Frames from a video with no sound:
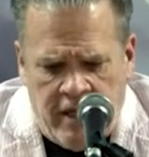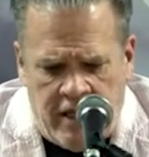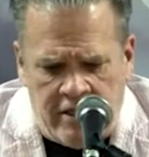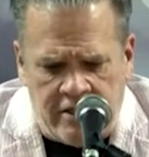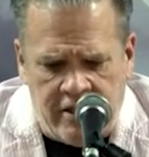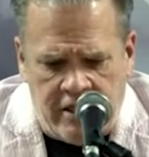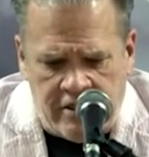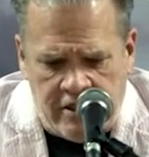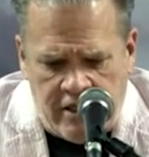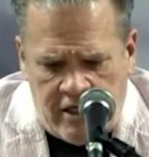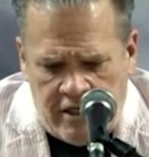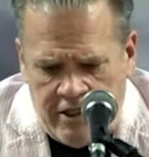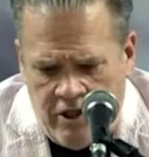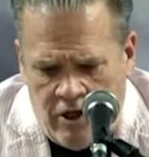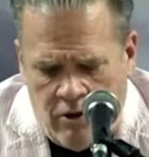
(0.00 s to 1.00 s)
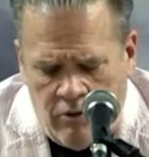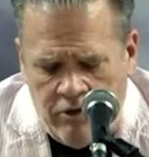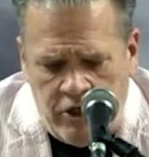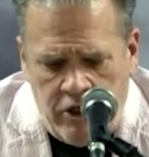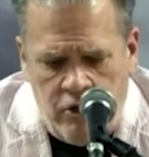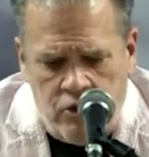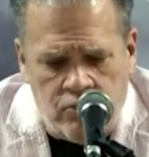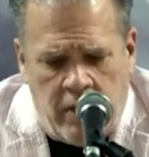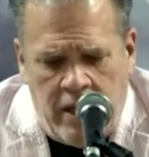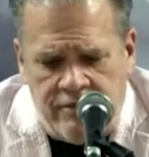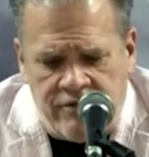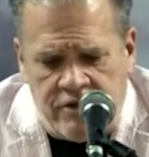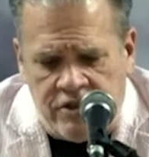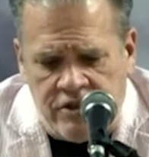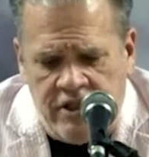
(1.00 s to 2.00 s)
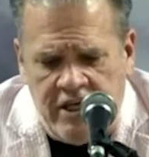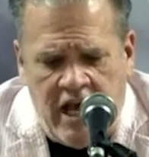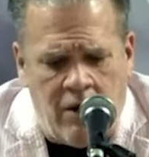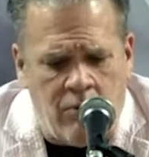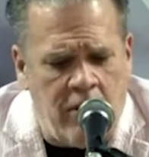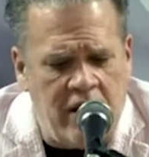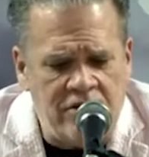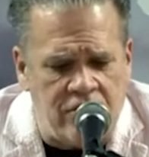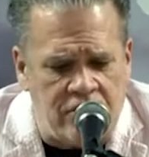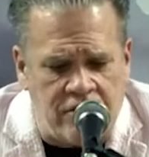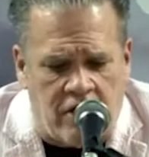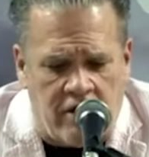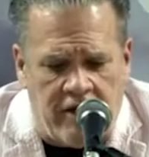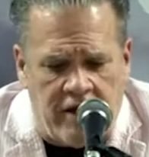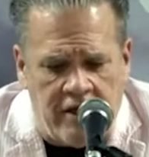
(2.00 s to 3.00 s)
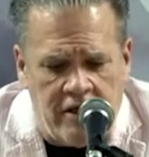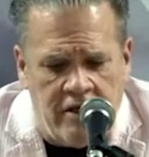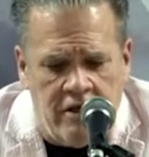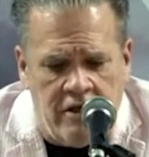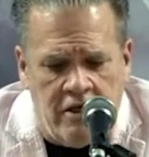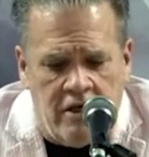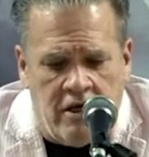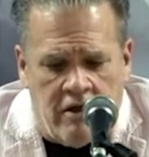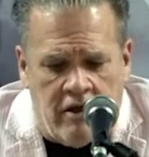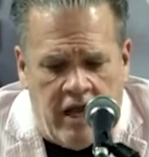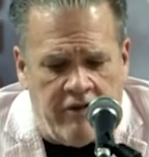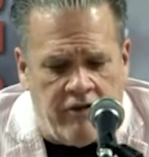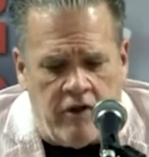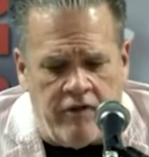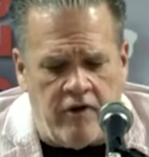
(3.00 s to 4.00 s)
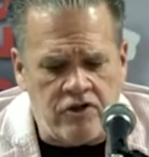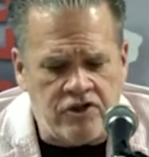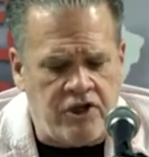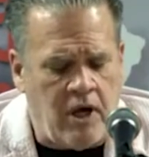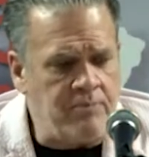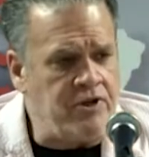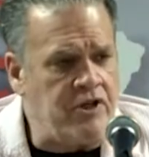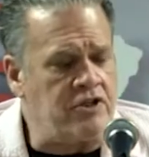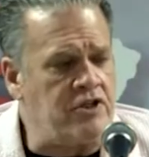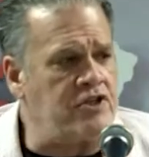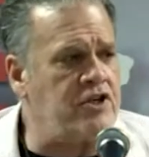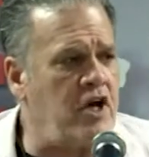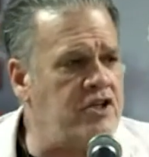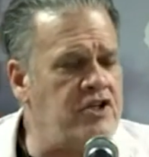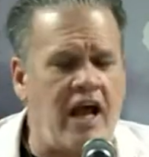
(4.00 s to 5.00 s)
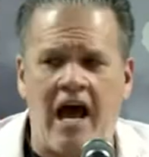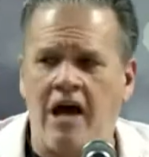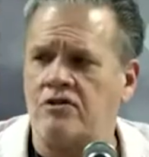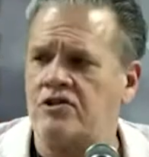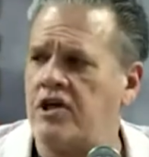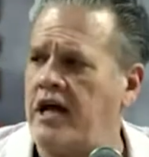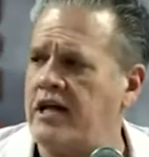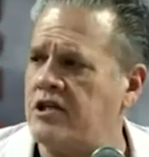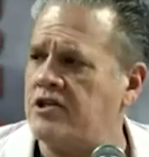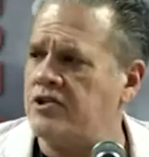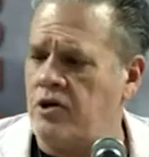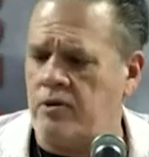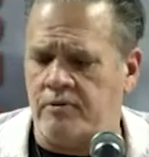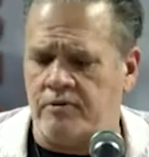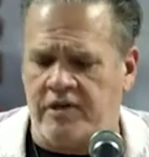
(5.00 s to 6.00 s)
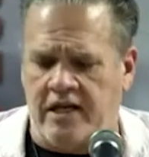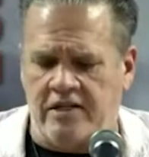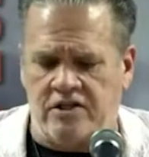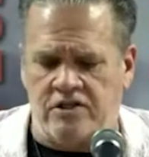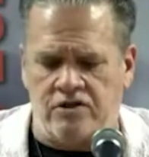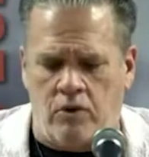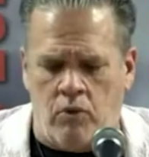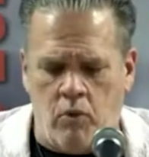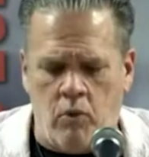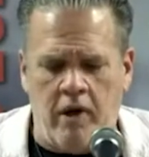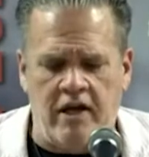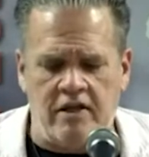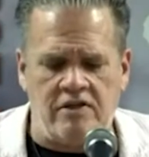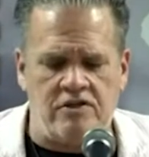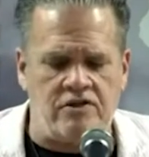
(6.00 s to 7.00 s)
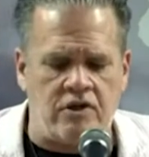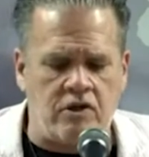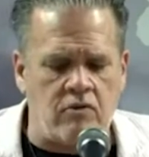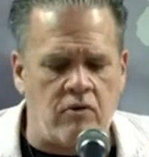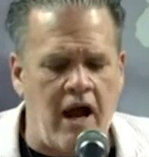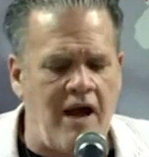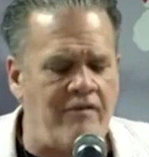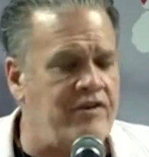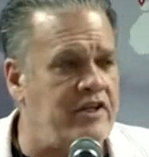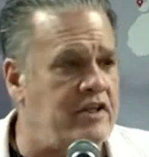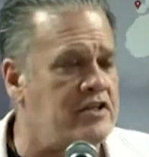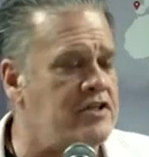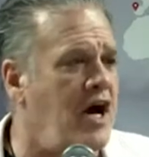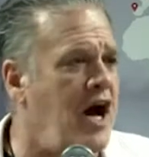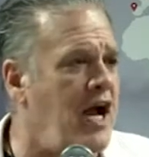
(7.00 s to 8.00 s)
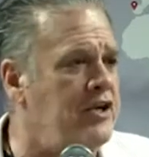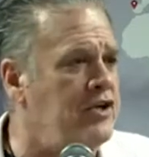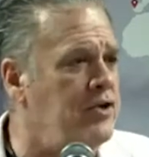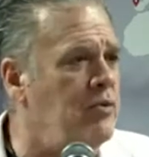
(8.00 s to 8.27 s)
And it says, you know, the huge waves of the sea, how restless are they? And they're subject to such outside circumstances, the winds, the gravity, the tide.